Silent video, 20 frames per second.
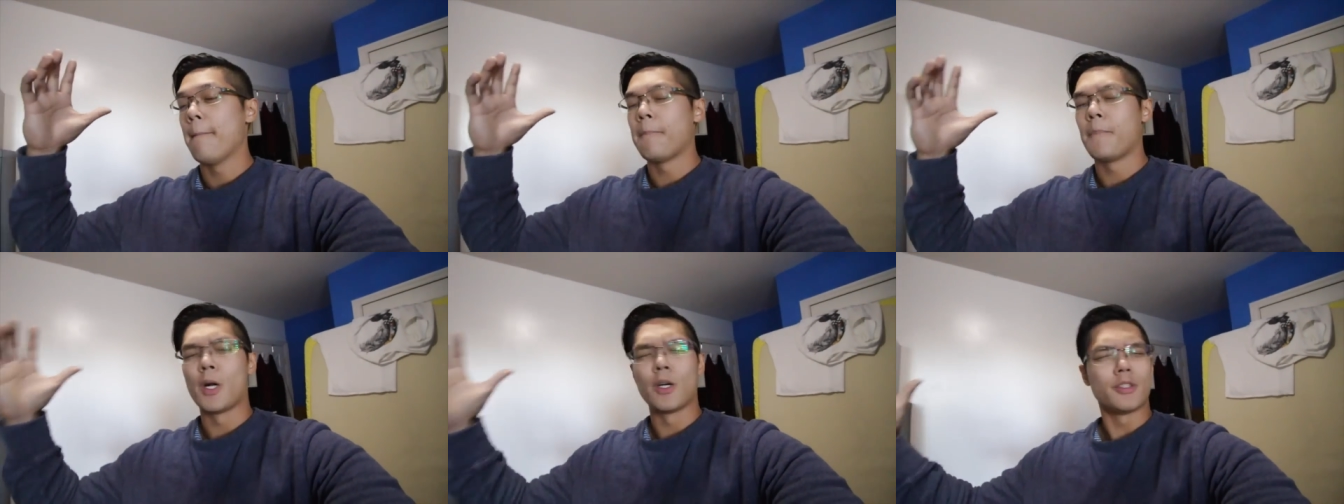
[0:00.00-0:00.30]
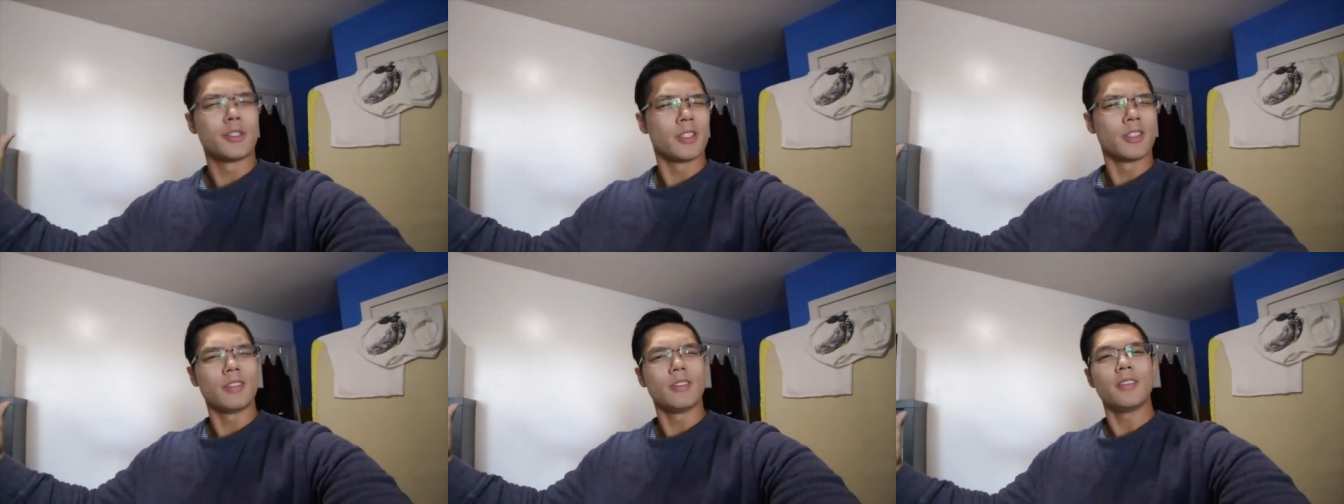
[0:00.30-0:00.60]

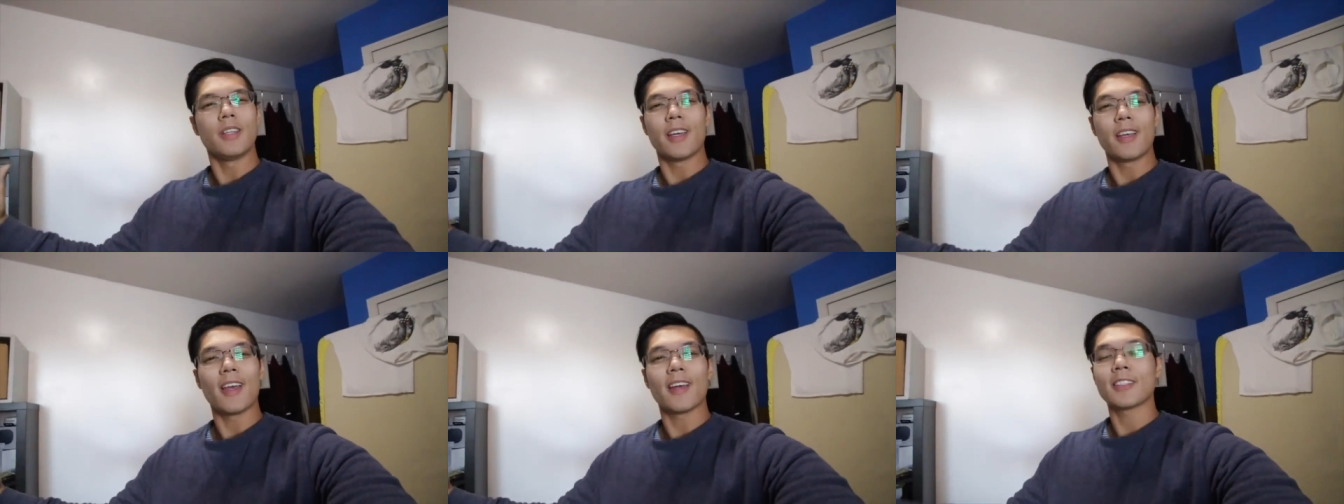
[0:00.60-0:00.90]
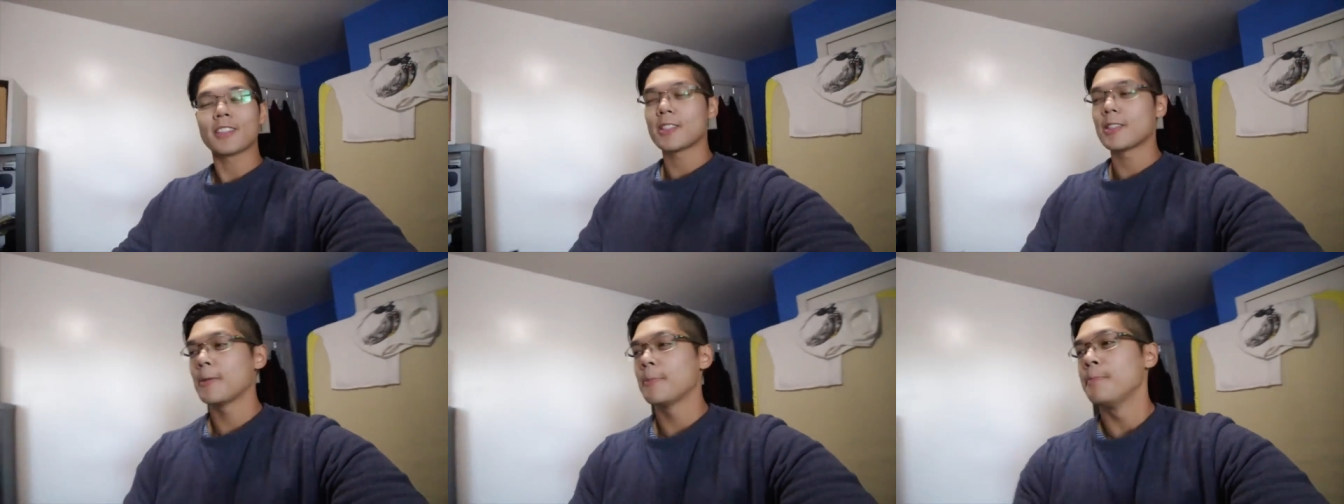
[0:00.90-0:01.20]
personal, I
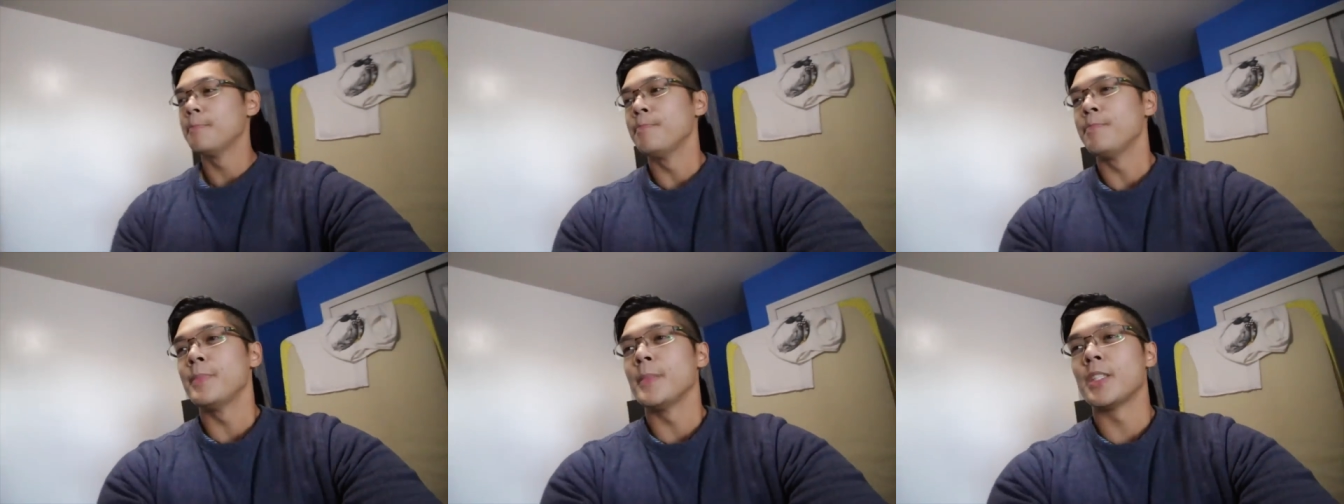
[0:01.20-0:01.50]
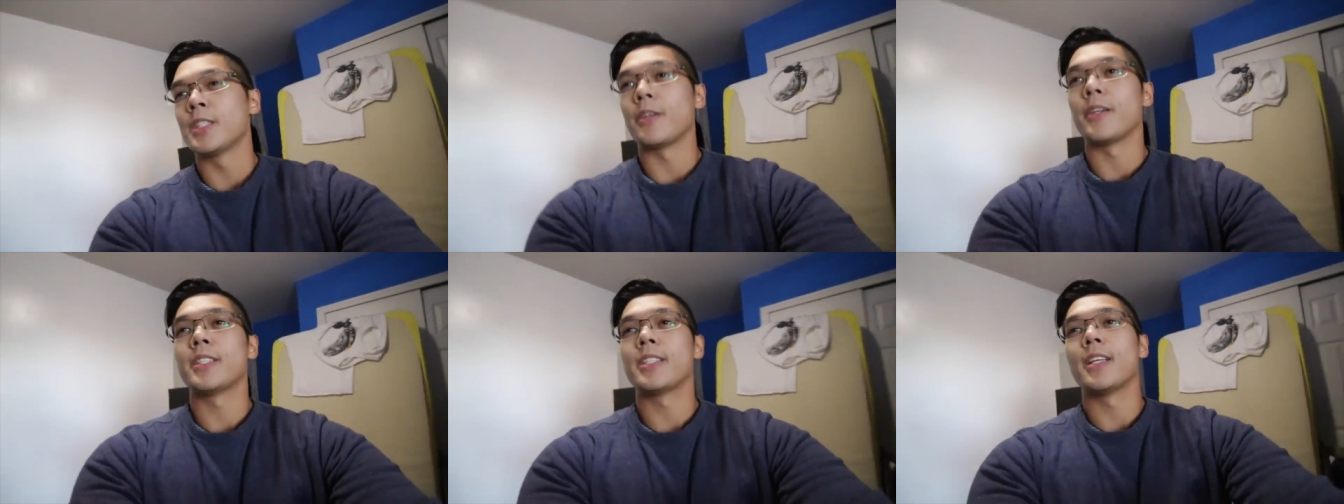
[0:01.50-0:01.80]
guess.
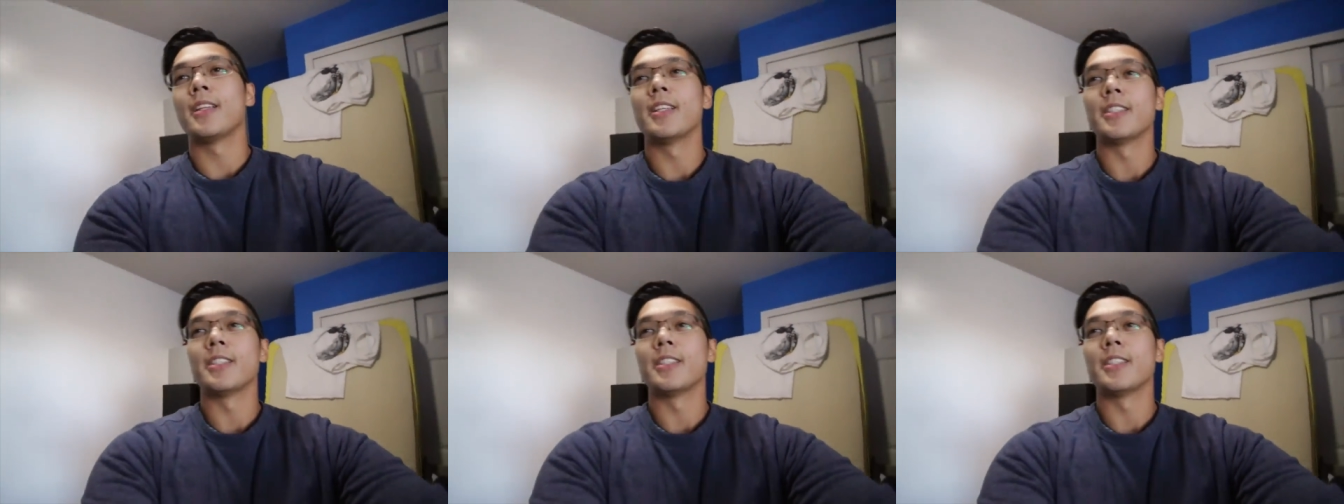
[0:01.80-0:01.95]
So I said,